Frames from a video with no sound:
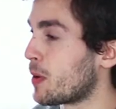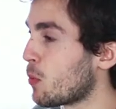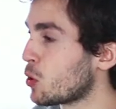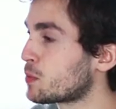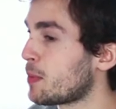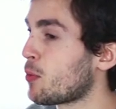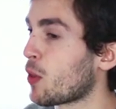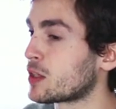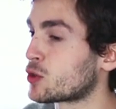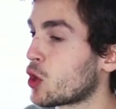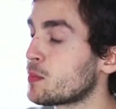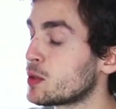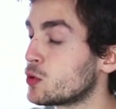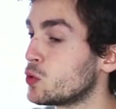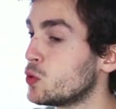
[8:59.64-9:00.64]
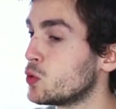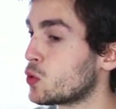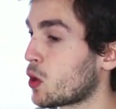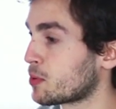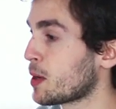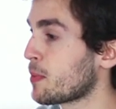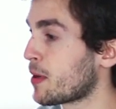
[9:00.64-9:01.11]
But most people that jump into
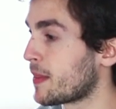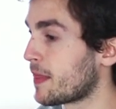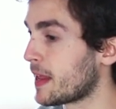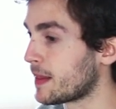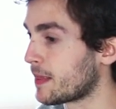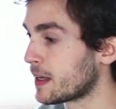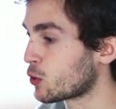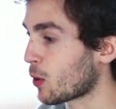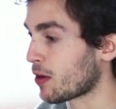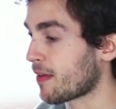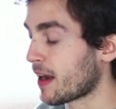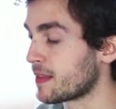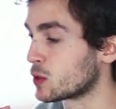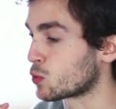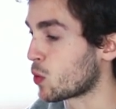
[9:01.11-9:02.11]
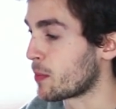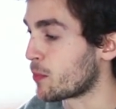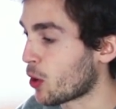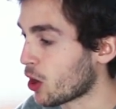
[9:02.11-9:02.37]
dropshipping, they, they try to find this winning